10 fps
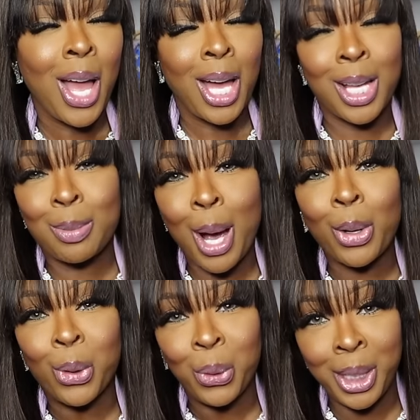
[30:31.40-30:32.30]
because my
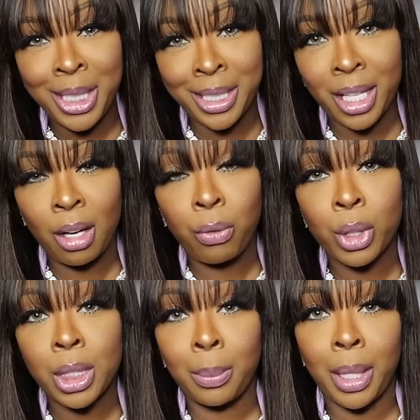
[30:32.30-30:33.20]
greedy self
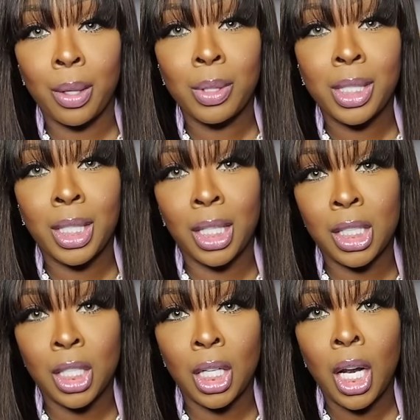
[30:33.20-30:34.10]
went to Mary's
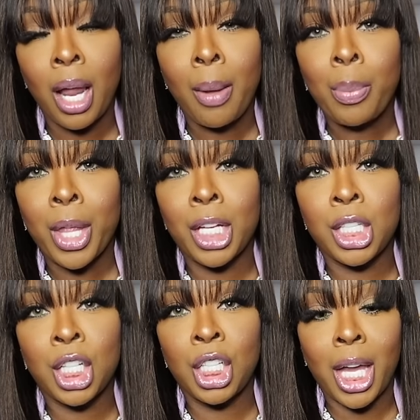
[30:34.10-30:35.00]
kitchen and
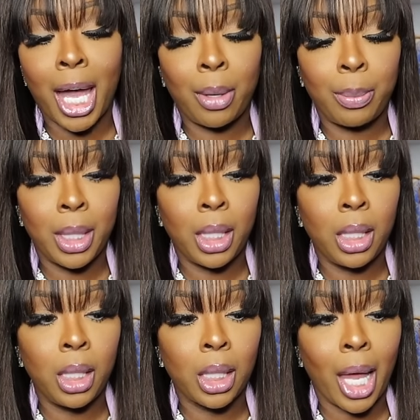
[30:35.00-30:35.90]
she gave
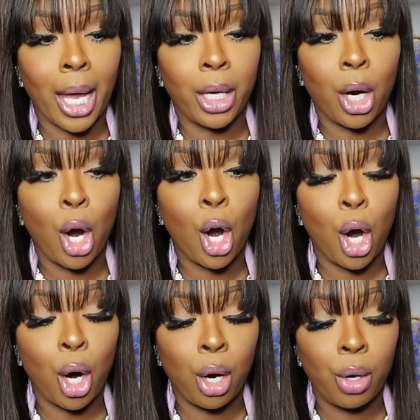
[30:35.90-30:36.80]
me like
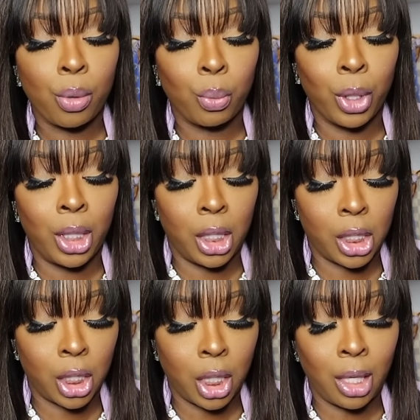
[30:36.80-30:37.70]
her
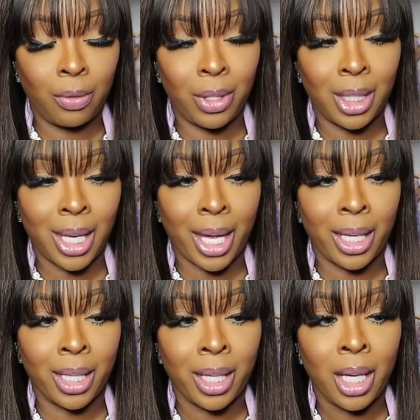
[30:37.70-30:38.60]
rendition of it
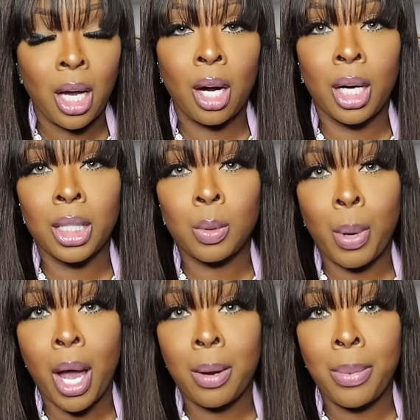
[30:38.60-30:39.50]
like her
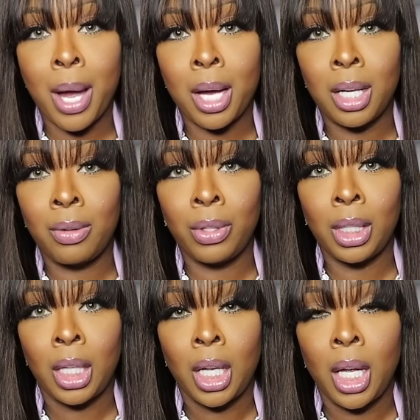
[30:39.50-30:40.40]
inspired by of
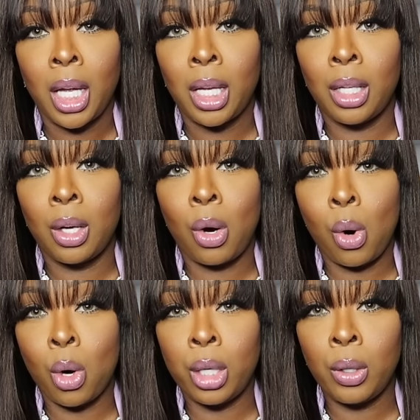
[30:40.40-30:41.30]
it in an
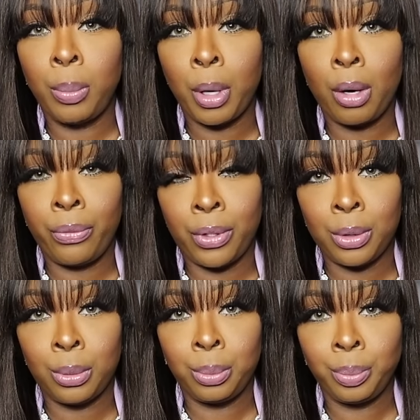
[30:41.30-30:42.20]
oil
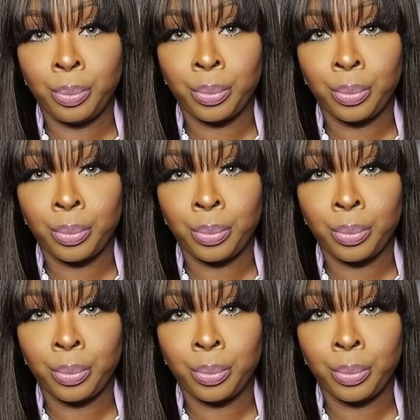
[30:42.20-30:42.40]
perfume